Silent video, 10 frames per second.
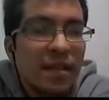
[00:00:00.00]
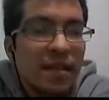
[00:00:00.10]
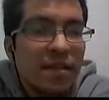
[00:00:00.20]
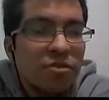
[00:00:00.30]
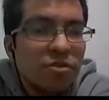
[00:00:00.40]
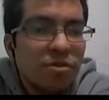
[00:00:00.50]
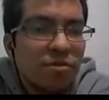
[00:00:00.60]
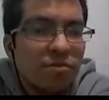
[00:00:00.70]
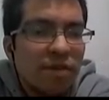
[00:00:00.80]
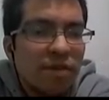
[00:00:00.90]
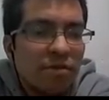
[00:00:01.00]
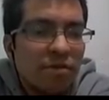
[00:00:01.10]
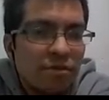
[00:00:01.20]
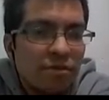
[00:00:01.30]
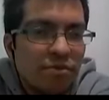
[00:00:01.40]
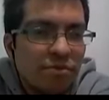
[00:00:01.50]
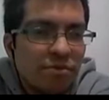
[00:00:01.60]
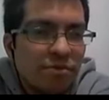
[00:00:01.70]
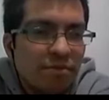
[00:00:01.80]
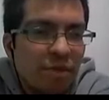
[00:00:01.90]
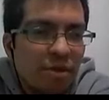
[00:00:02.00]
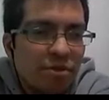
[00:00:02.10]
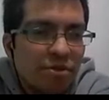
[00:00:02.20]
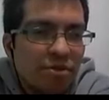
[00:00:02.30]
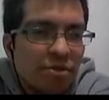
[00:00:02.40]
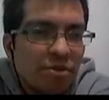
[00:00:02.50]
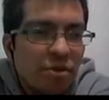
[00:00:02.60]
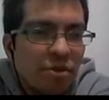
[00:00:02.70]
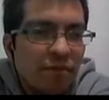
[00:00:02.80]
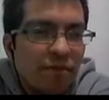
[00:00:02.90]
so we are going to plot all